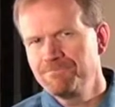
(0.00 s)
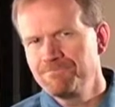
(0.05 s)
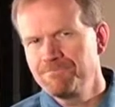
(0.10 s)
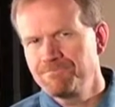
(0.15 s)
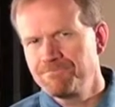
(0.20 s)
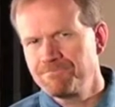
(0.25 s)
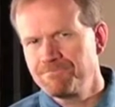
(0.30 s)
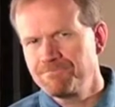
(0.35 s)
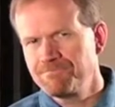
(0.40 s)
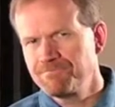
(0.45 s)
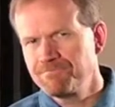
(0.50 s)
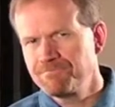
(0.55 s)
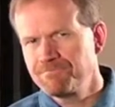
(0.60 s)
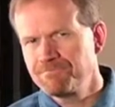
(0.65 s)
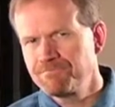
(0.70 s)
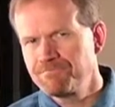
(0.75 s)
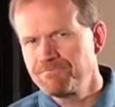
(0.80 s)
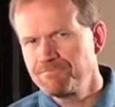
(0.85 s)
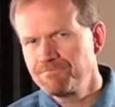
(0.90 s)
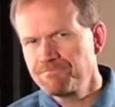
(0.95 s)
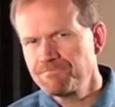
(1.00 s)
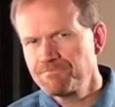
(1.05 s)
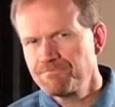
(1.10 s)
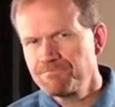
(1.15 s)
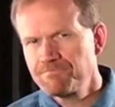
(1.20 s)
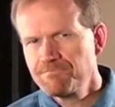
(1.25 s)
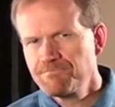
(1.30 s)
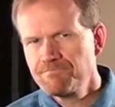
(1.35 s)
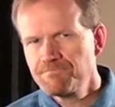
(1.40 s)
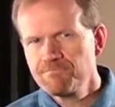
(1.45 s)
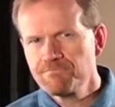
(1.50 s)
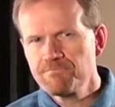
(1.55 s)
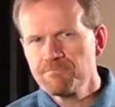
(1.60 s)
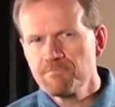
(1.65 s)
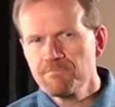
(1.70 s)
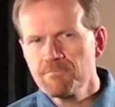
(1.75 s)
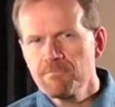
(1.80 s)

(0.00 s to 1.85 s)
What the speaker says: Nobody speaks.